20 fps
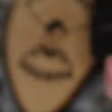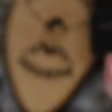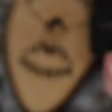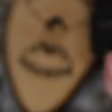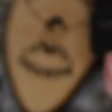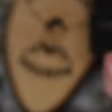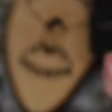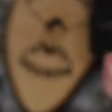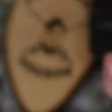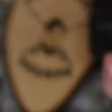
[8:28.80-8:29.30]

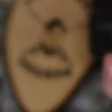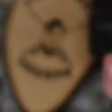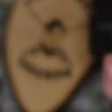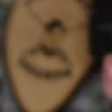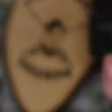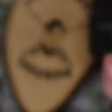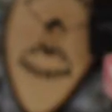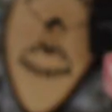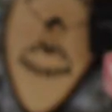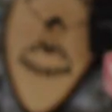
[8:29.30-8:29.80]

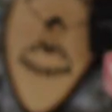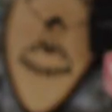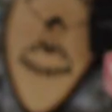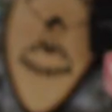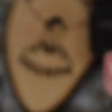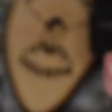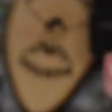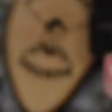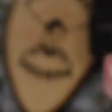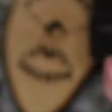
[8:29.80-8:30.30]

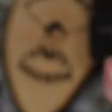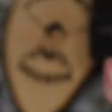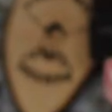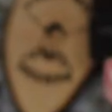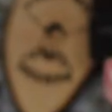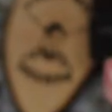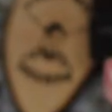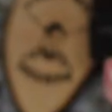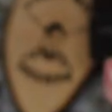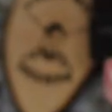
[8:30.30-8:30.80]

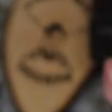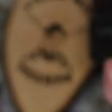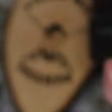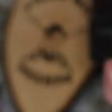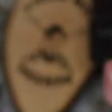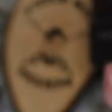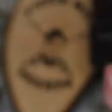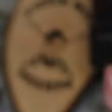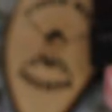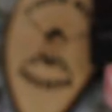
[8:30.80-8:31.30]

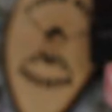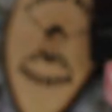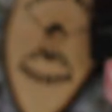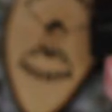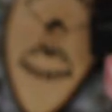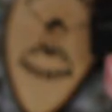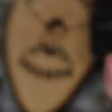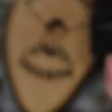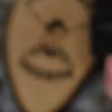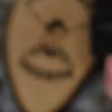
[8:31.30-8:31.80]
(not speaking)